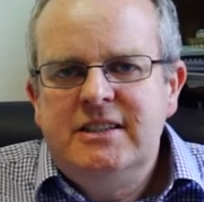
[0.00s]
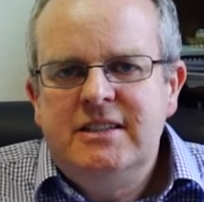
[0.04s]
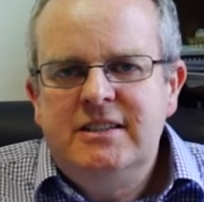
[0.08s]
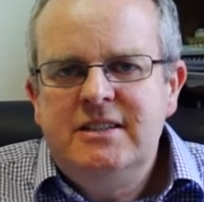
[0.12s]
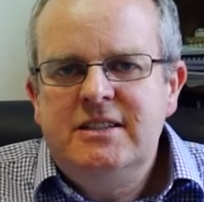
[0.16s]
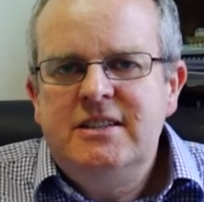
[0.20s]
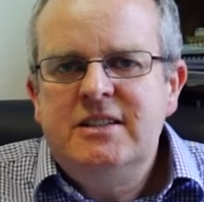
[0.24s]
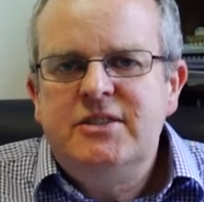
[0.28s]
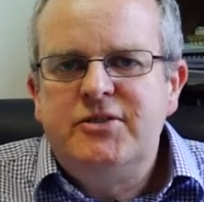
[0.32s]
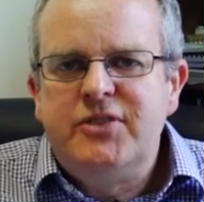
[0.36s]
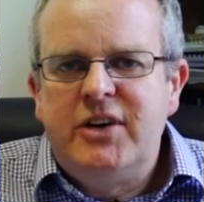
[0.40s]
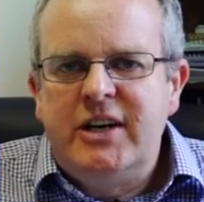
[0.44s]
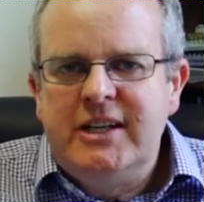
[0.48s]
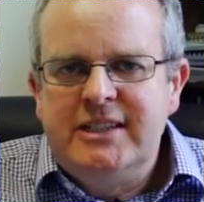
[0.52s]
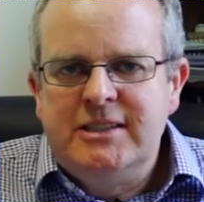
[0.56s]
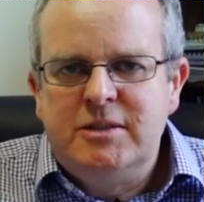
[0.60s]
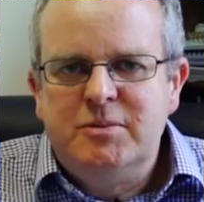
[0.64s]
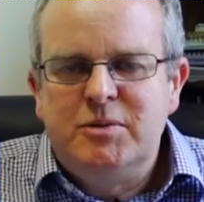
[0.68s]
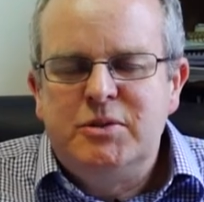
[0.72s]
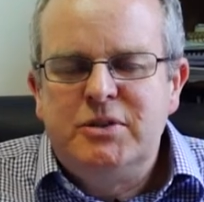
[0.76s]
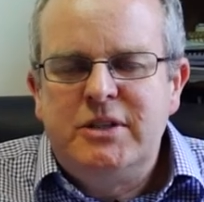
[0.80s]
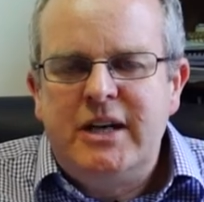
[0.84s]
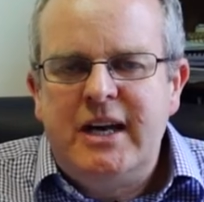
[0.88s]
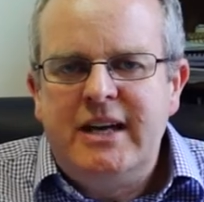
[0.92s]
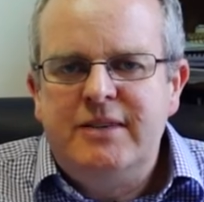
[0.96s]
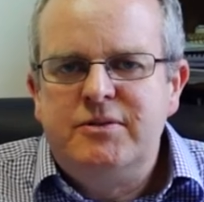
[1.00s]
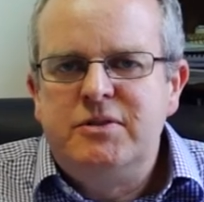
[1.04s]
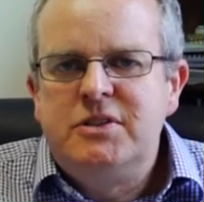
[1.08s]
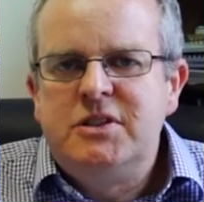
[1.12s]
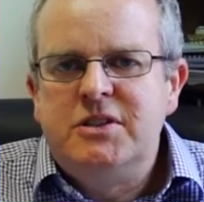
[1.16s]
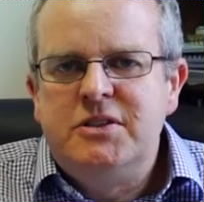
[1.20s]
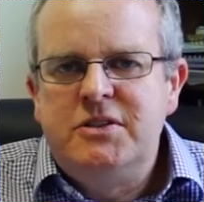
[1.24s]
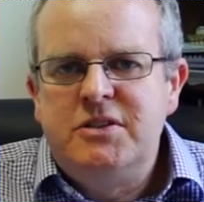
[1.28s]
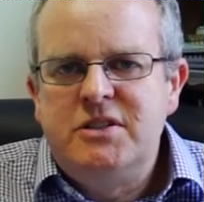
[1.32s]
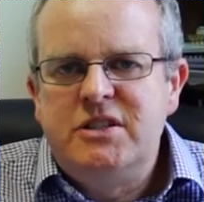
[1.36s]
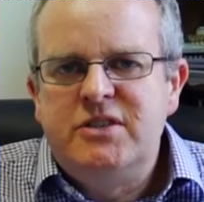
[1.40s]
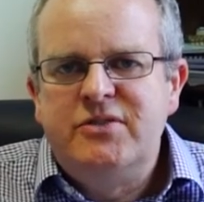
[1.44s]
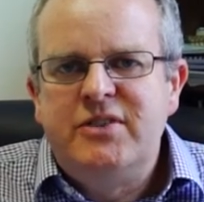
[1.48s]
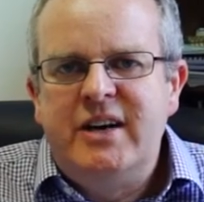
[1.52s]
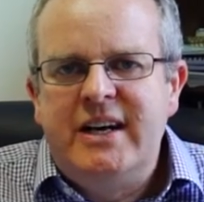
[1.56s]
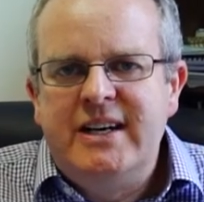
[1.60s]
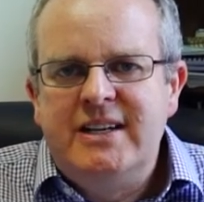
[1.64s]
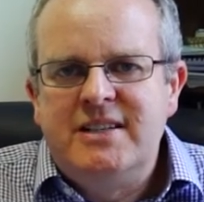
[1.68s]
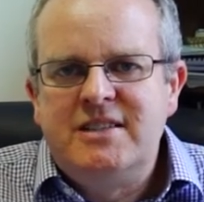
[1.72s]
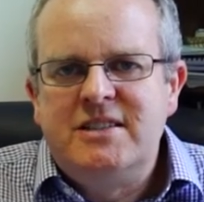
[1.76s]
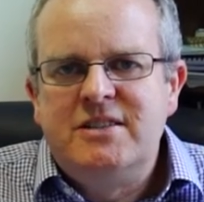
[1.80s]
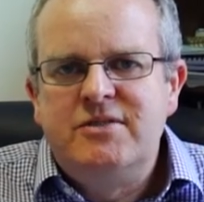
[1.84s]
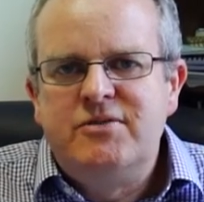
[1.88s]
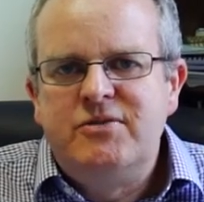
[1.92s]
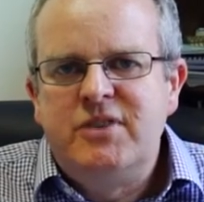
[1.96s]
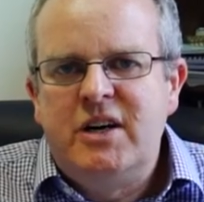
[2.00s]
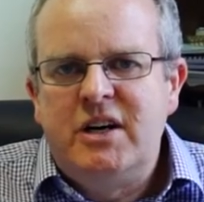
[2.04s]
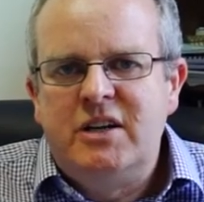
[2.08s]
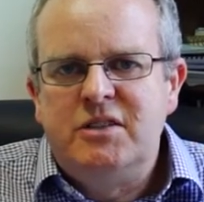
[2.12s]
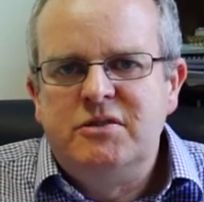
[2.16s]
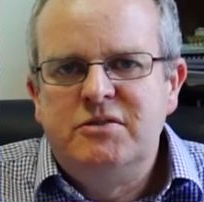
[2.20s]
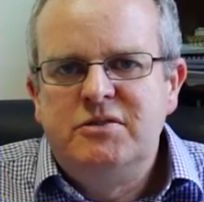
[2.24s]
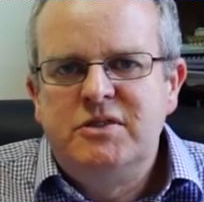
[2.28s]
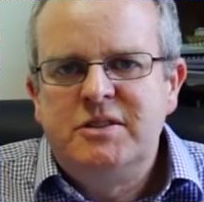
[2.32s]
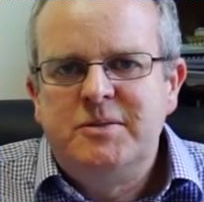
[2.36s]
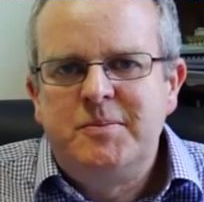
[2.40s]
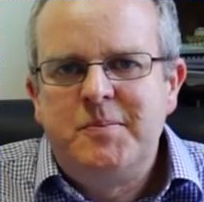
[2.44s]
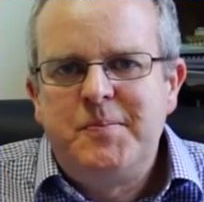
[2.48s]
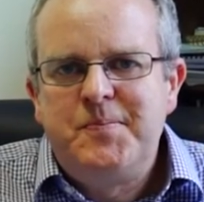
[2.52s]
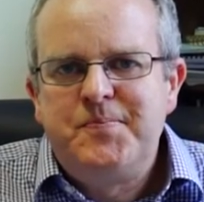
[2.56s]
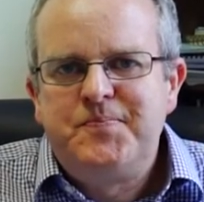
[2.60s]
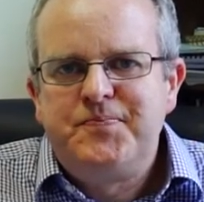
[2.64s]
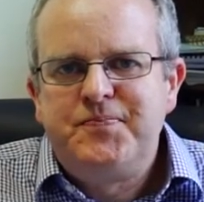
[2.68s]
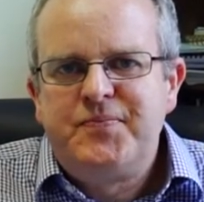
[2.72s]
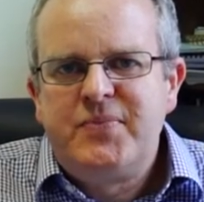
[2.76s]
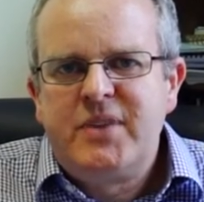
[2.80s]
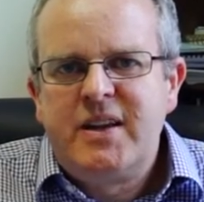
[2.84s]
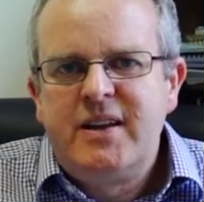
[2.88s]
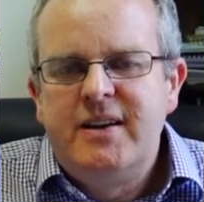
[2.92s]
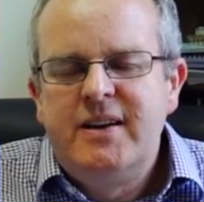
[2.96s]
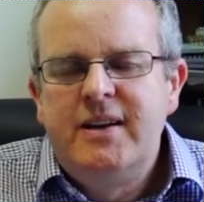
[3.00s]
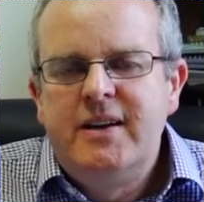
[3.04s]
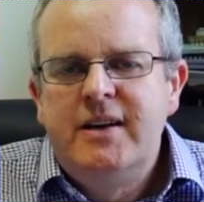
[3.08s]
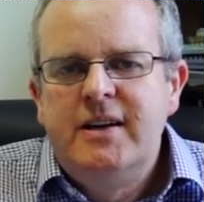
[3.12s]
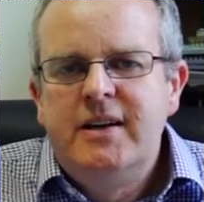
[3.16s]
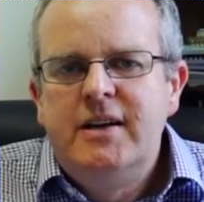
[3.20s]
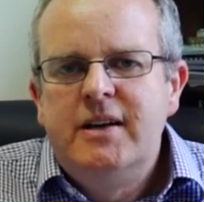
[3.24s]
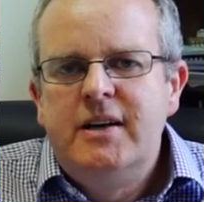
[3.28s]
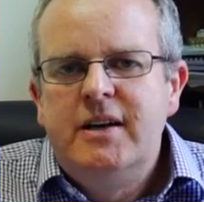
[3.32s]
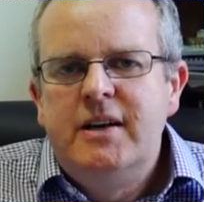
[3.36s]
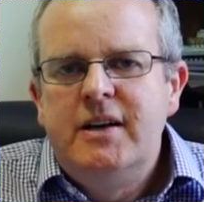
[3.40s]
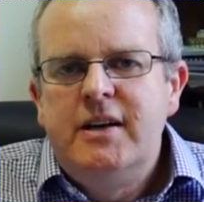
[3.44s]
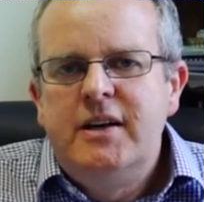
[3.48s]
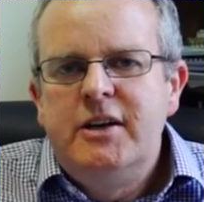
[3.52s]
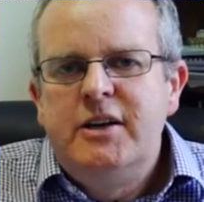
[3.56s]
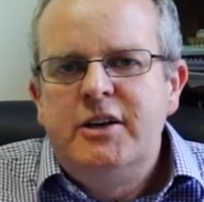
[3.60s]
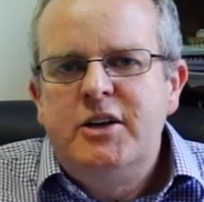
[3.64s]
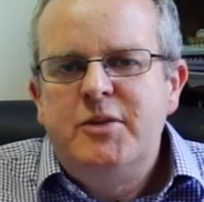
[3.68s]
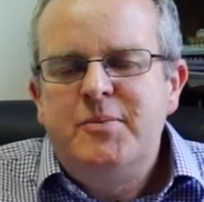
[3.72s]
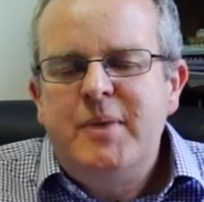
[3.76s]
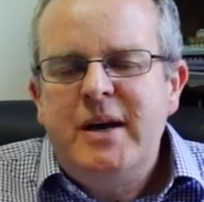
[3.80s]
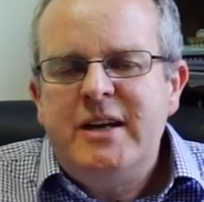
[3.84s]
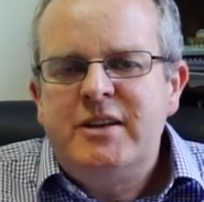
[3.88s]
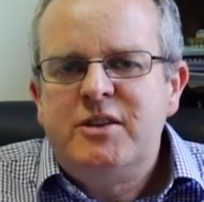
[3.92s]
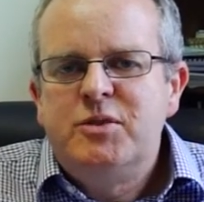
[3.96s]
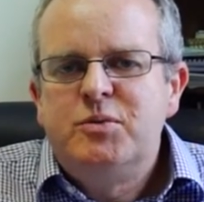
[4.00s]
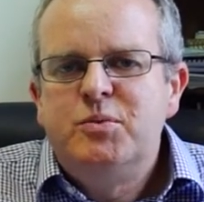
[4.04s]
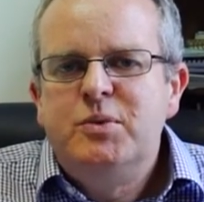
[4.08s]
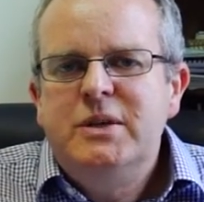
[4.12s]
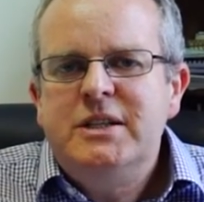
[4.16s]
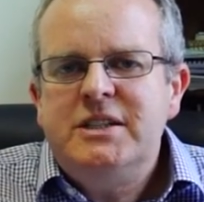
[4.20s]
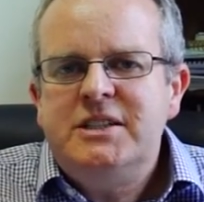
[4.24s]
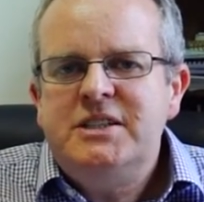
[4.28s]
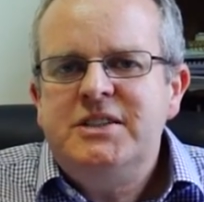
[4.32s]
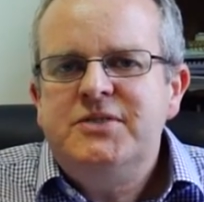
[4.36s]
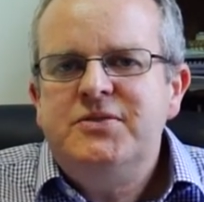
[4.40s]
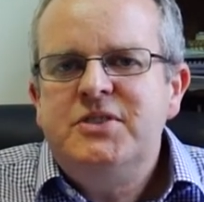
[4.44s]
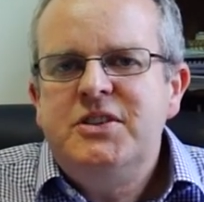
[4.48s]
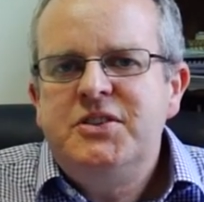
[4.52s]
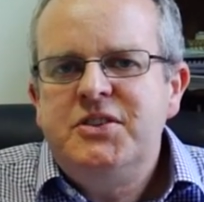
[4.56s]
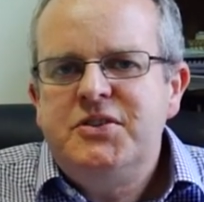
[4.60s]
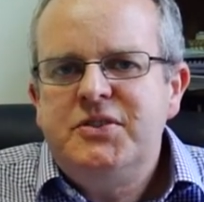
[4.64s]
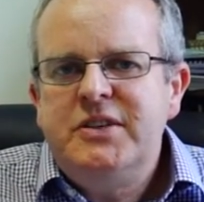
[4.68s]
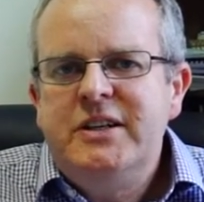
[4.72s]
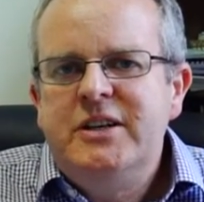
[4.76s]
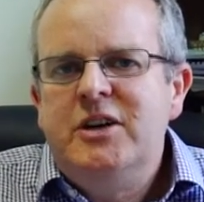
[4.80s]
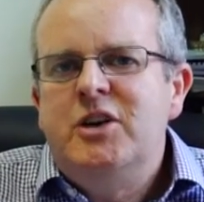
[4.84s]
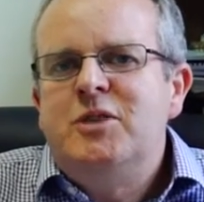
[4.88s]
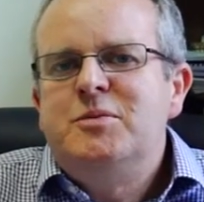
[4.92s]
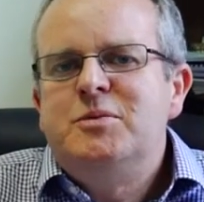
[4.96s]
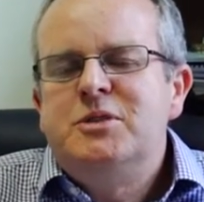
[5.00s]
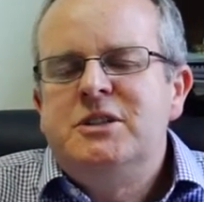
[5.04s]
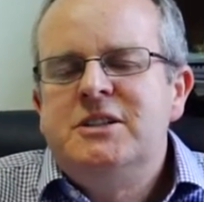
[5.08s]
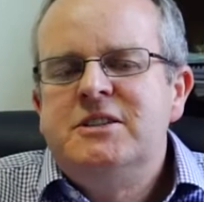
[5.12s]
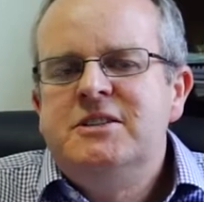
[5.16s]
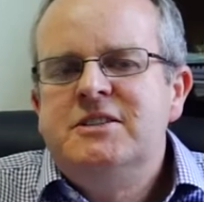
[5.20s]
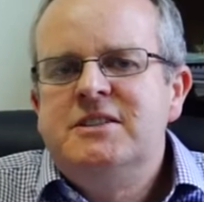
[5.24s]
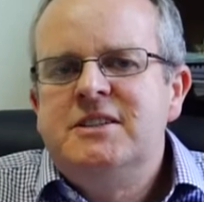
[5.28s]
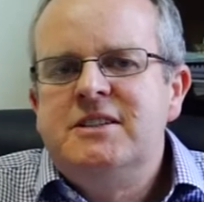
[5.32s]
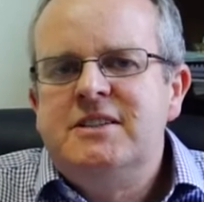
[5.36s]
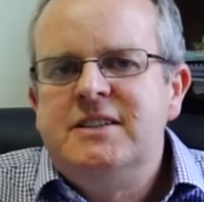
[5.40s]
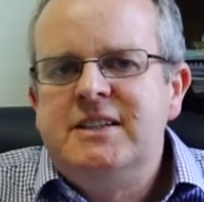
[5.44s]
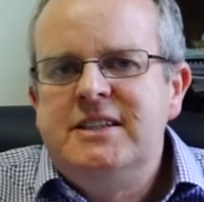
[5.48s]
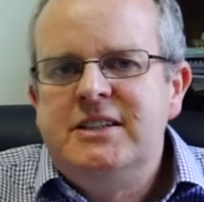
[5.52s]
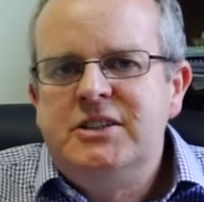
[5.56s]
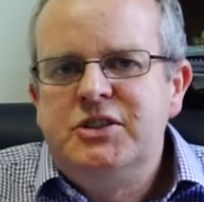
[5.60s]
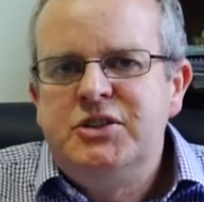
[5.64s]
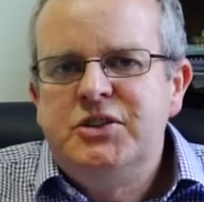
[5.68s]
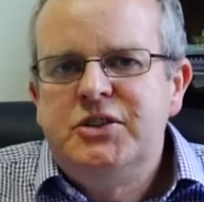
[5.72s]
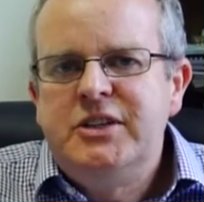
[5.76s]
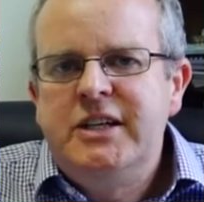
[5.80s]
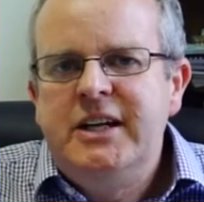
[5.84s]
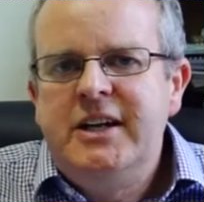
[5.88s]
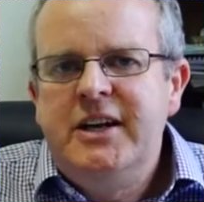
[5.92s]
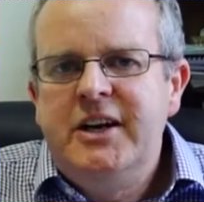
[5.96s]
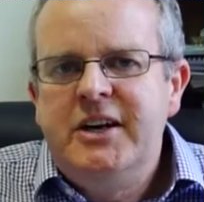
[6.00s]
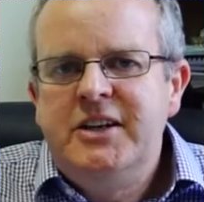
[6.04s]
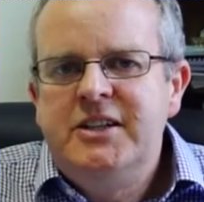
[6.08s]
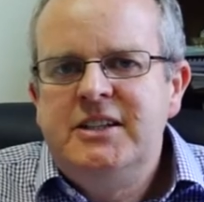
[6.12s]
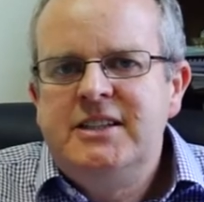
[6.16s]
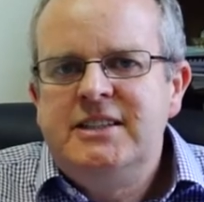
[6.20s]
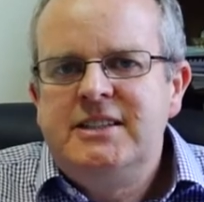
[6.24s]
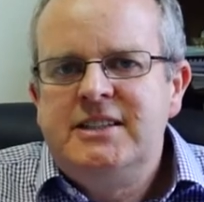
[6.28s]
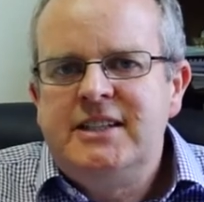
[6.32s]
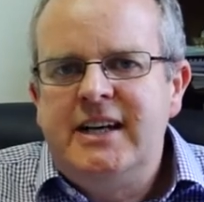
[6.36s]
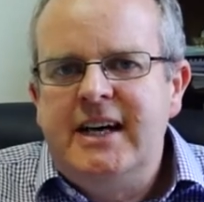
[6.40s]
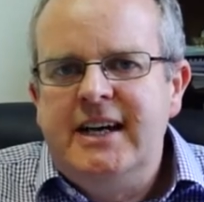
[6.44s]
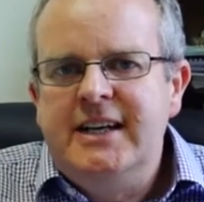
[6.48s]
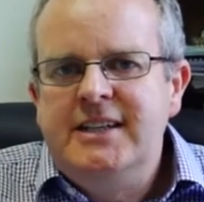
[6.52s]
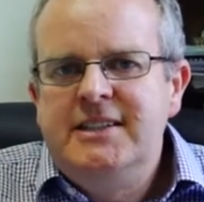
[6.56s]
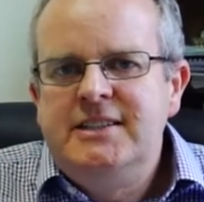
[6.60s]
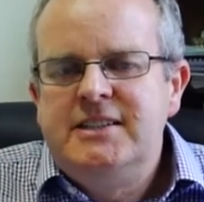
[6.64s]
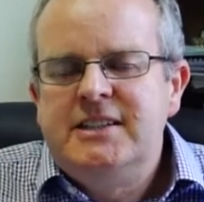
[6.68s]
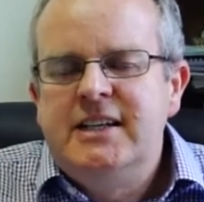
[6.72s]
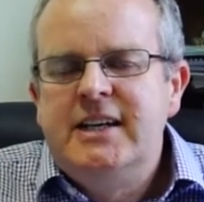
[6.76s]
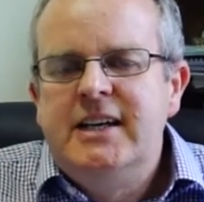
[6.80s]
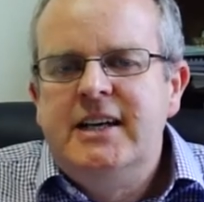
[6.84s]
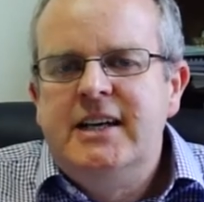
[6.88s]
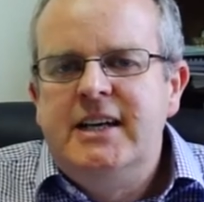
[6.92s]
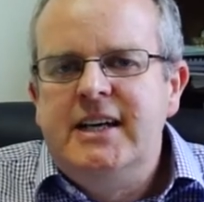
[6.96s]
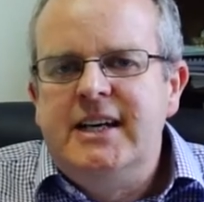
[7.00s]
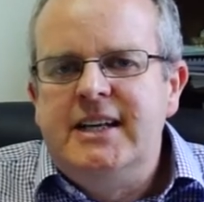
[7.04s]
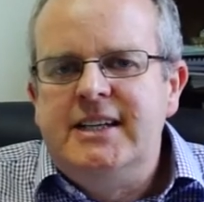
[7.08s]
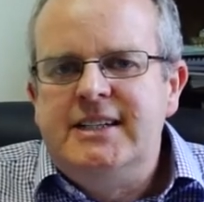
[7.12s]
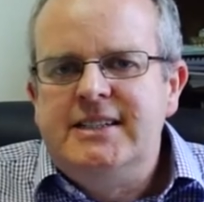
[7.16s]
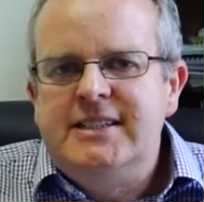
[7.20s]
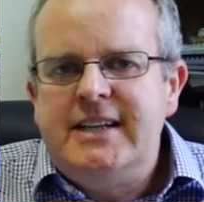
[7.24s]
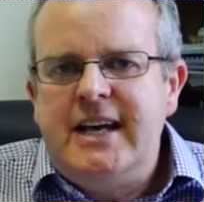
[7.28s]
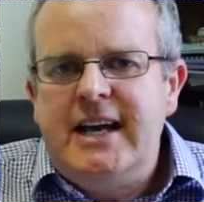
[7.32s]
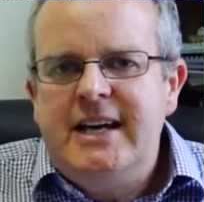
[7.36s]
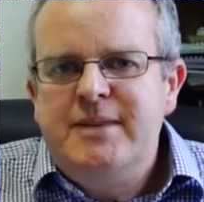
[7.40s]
it is advisable to have two surveyors involved. No matter which of the three options that the adjoining owner takes, it is